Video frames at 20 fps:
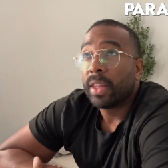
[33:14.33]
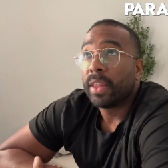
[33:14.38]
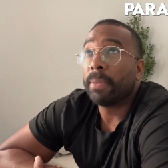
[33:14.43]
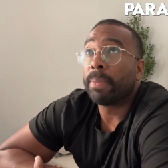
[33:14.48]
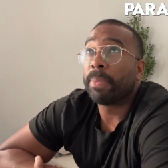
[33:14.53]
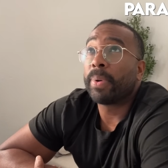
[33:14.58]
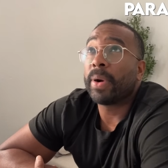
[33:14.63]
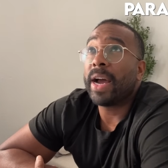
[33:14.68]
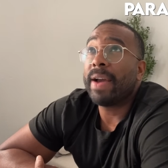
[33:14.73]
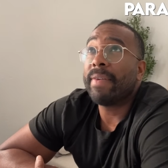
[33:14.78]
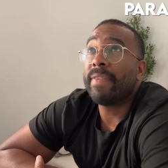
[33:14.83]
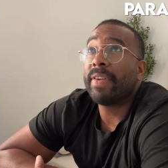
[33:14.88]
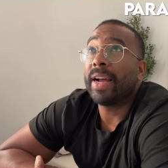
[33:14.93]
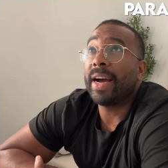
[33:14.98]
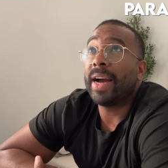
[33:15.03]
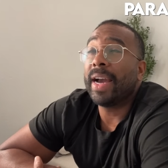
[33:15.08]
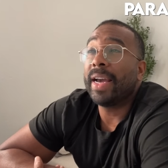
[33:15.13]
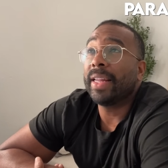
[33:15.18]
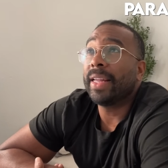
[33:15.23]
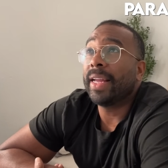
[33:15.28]
The private
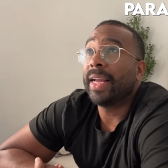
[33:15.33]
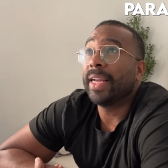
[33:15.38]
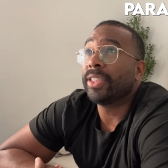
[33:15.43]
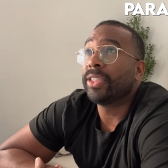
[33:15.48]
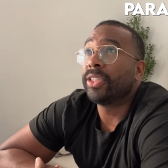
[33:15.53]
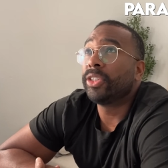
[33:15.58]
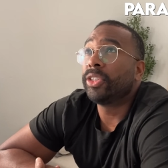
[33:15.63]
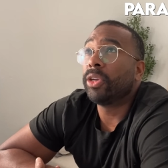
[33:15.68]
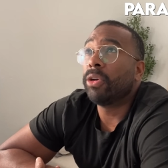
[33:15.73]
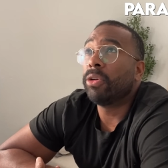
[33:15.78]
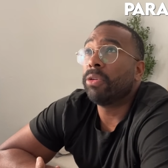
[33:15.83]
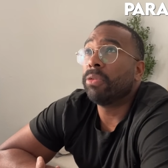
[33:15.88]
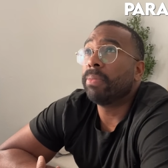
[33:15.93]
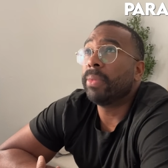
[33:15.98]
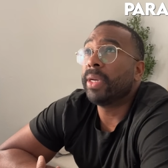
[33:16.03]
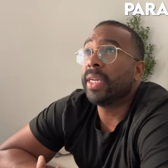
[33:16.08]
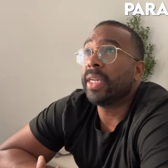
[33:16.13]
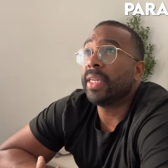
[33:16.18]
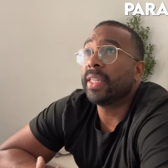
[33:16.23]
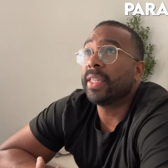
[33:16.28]
island has so
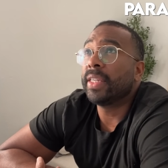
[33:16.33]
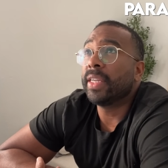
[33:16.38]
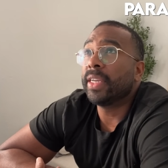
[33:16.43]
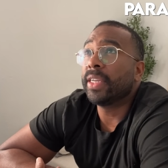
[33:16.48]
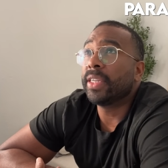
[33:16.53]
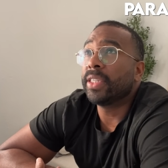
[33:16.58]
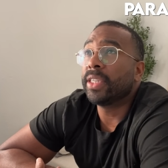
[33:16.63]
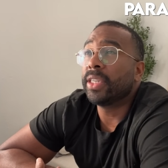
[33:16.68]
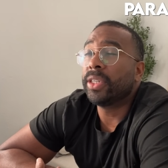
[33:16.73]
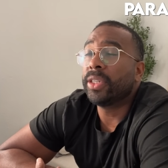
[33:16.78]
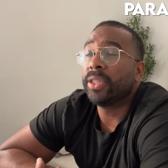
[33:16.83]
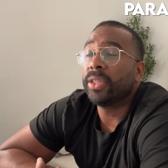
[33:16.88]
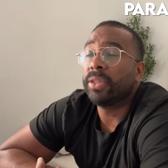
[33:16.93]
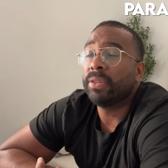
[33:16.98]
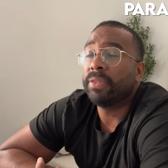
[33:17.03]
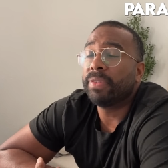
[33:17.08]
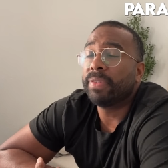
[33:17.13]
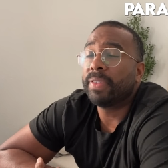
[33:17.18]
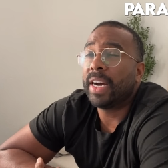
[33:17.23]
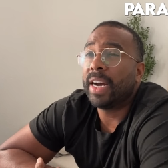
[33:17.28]
many things to
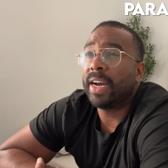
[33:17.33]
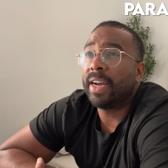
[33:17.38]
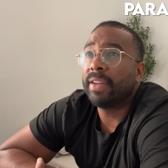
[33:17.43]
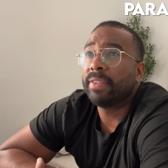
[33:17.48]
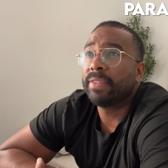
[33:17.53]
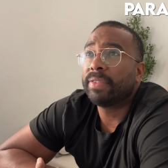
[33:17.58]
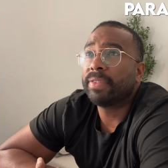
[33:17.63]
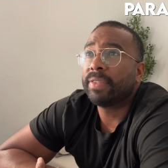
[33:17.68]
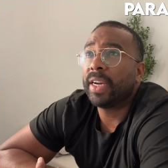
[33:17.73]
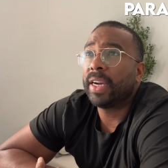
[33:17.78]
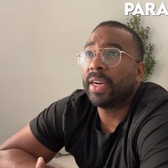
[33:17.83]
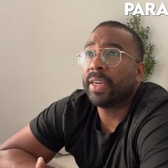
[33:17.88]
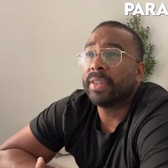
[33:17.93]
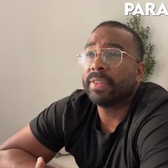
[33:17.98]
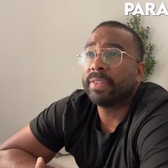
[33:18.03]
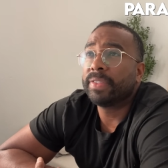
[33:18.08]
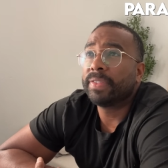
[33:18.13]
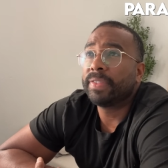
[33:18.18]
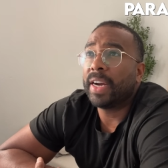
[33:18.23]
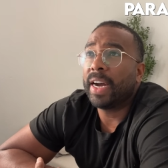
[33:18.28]
do. Five out
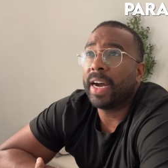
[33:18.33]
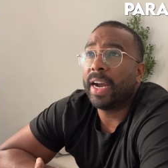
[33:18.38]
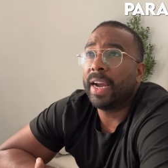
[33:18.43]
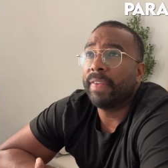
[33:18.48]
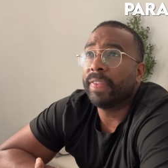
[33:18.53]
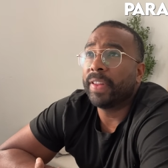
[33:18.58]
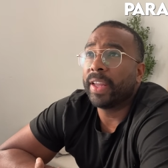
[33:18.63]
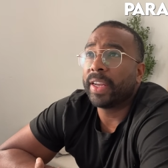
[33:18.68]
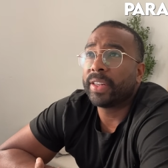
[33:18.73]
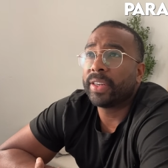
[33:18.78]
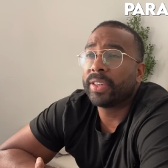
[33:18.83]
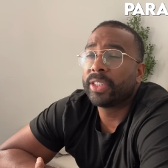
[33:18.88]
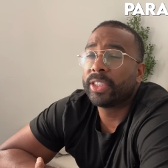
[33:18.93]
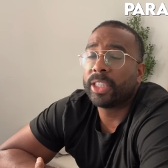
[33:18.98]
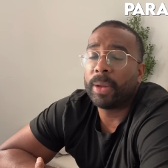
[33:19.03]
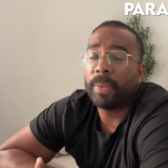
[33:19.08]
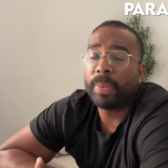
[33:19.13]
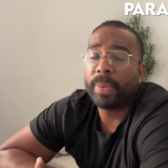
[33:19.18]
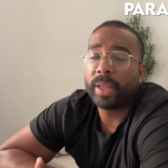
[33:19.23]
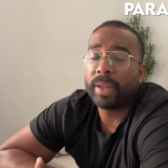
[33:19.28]
of five. Like there's
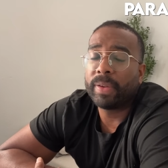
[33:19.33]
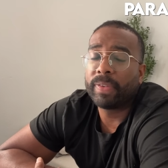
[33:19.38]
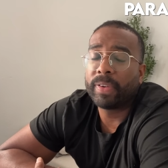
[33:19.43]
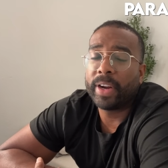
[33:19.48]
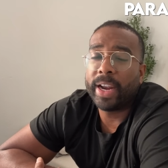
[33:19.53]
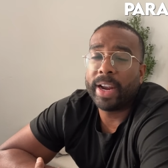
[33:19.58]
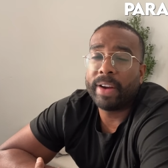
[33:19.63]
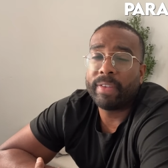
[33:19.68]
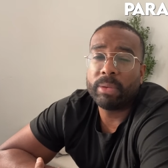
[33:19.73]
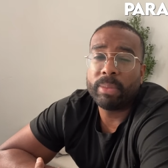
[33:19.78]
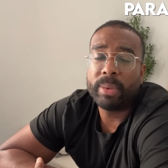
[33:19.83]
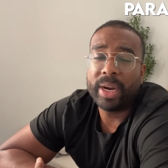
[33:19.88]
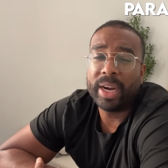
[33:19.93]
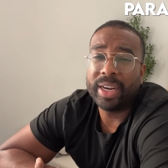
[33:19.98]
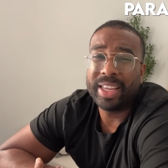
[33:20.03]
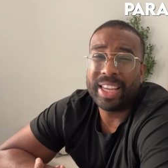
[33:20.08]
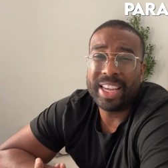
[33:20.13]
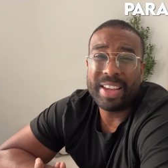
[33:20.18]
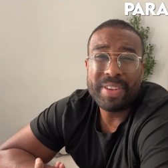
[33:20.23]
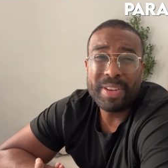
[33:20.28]
something for
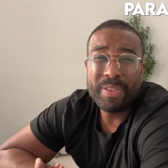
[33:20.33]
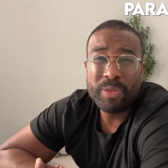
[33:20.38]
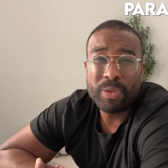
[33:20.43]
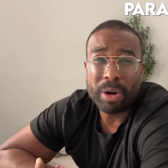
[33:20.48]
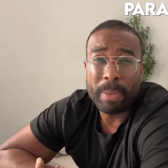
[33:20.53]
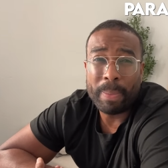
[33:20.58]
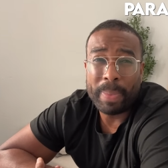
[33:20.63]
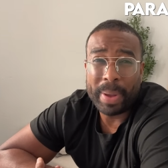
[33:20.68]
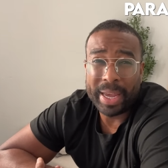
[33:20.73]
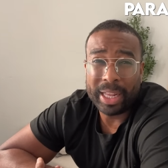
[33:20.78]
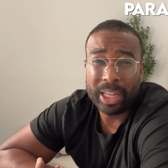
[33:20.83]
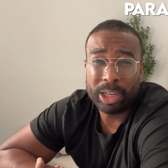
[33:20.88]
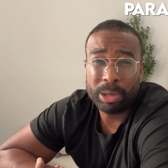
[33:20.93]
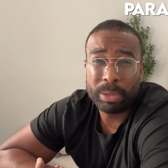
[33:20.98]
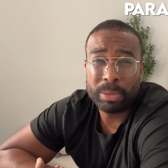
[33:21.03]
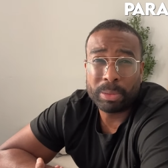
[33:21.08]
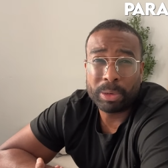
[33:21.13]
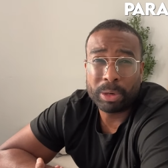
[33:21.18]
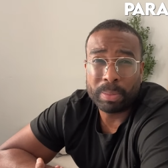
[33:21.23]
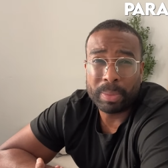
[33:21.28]
everybody. Even if you want to pay a little
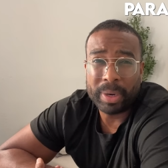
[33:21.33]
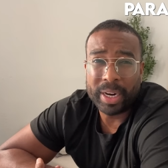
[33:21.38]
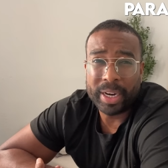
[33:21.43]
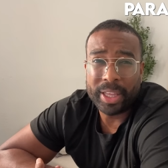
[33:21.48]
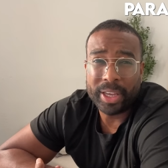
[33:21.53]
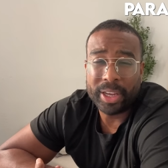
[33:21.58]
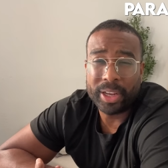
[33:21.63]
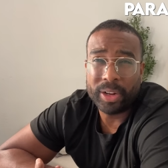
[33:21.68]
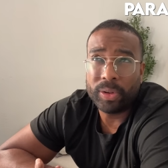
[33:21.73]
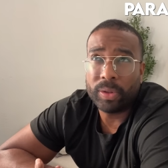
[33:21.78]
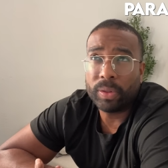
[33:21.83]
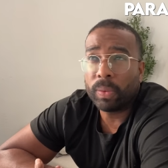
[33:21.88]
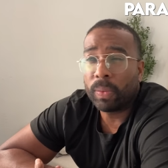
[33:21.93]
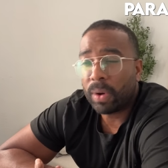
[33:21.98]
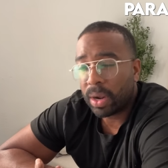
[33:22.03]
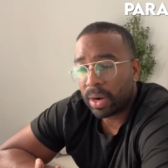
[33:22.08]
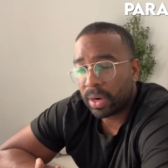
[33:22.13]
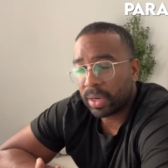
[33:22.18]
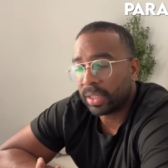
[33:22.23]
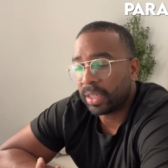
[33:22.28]
bit more money, you can do the
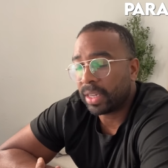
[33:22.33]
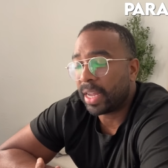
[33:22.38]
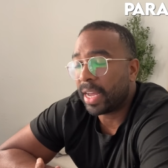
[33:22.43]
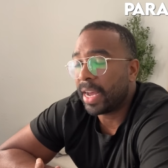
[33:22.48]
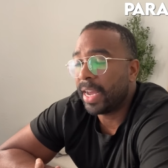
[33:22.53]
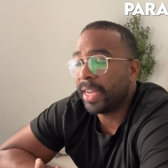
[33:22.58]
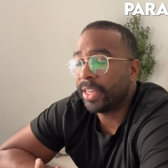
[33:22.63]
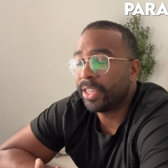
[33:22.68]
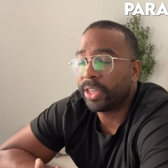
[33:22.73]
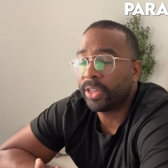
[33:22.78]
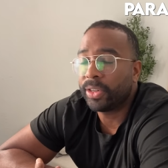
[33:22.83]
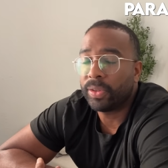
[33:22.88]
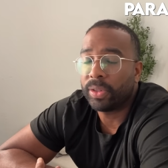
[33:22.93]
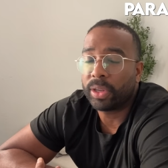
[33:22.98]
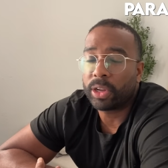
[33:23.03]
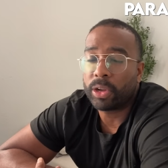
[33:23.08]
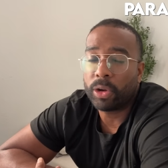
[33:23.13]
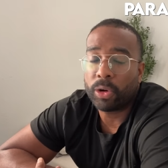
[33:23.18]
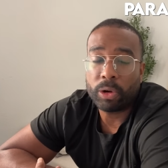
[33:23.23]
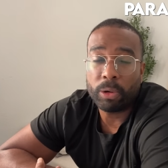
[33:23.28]
water slides. You can
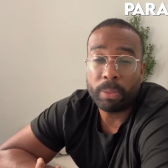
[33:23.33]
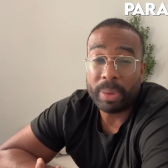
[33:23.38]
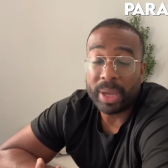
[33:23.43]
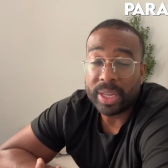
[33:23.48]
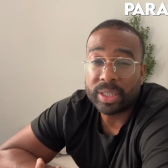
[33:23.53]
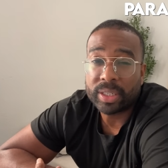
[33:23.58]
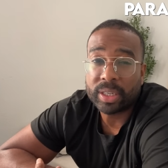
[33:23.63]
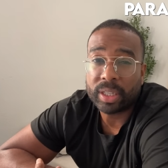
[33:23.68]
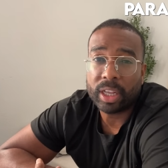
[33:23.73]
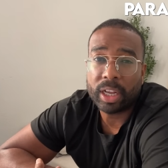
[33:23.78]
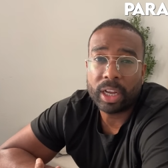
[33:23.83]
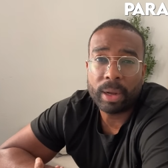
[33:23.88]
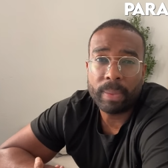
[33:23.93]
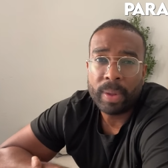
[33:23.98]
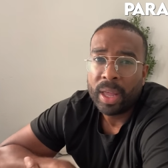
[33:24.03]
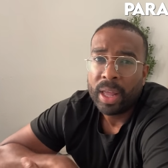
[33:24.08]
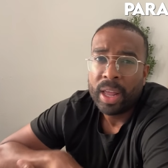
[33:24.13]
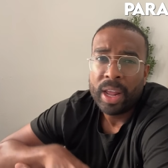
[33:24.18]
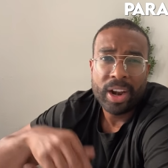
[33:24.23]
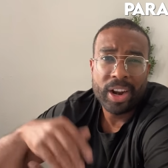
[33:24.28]
do the Coco Beach
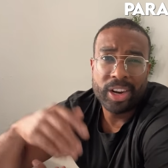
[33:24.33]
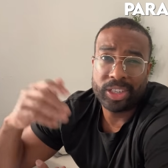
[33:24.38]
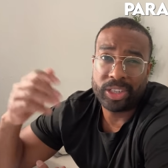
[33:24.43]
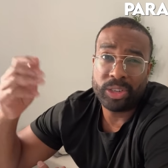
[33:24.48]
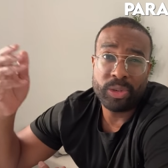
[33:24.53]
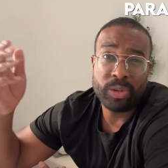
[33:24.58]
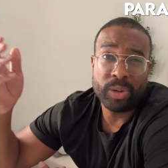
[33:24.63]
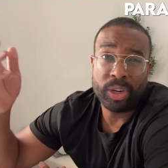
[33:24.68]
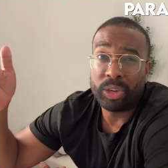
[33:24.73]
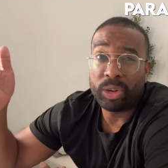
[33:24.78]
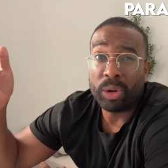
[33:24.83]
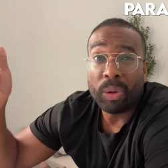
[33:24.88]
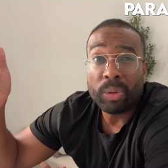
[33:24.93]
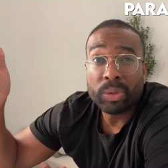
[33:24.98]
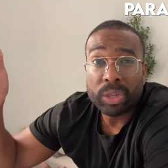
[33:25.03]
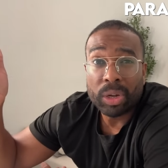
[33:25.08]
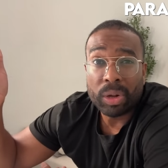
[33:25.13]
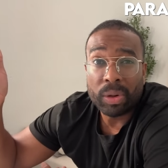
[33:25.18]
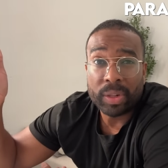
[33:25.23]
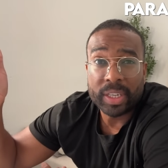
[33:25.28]
Club. There's a new
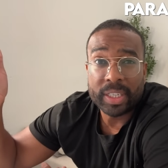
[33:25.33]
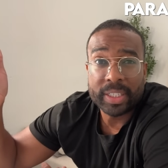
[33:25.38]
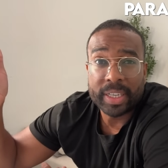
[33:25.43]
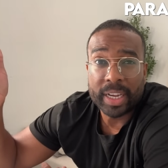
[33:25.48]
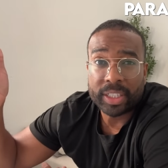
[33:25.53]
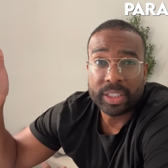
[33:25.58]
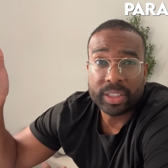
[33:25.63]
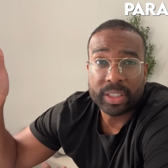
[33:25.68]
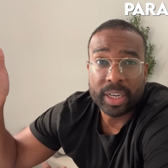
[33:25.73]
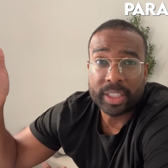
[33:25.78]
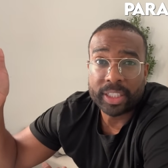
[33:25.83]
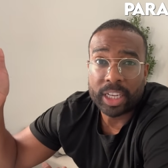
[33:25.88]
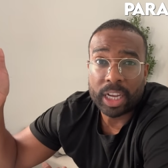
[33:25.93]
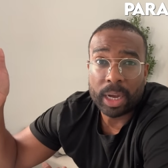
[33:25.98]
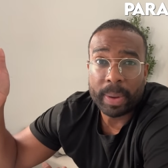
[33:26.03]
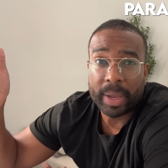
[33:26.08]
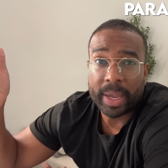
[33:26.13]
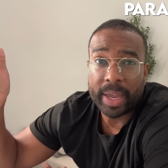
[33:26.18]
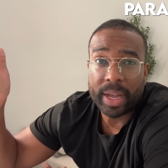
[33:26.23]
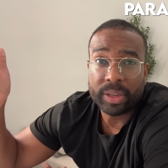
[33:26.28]
adults only section that's
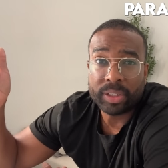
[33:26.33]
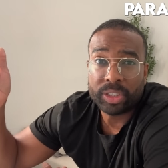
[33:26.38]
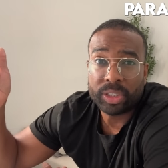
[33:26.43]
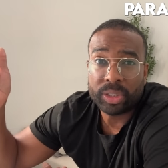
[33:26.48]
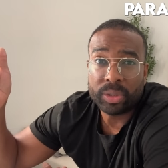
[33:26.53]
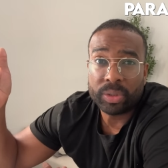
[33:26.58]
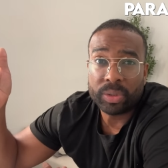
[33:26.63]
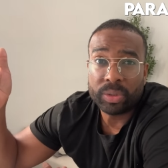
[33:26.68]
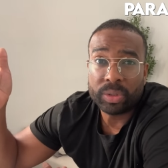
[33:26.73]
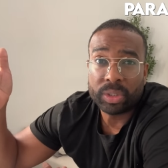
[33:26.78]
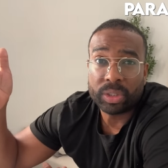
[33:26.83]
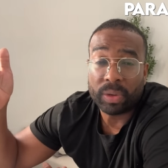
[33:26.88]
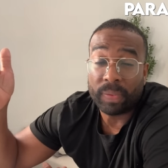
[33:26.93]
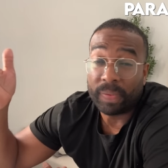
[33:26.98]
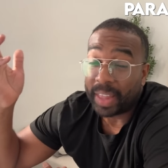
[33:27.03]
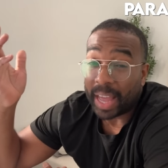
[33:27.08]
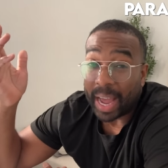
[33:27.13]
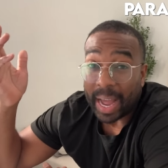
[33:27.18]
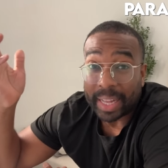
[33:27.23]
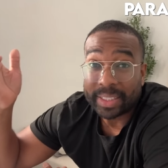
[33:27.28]
coming out soon. So
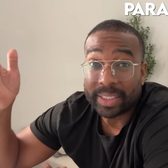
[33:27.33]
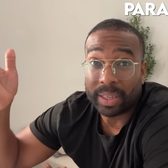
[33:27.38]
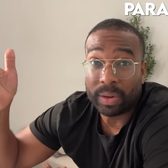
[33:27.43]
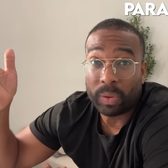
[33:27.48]
that's a